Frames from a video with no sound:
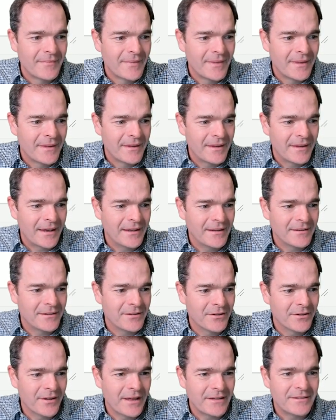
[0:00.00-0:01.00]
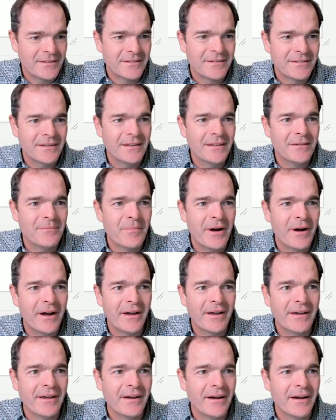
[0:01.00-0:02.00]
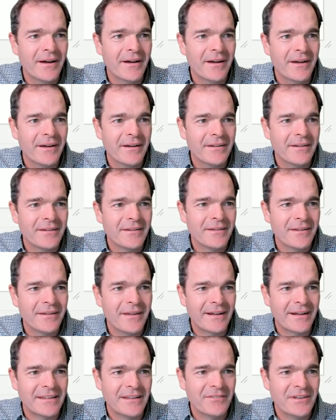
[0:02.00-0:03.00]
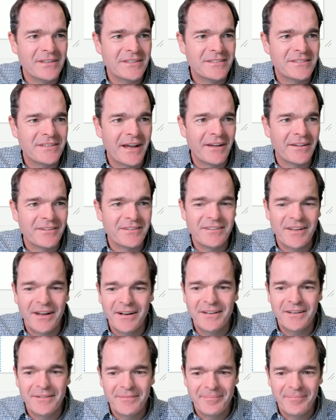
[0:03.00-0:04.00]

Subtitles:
Okay, so that's in my activity styled sign in.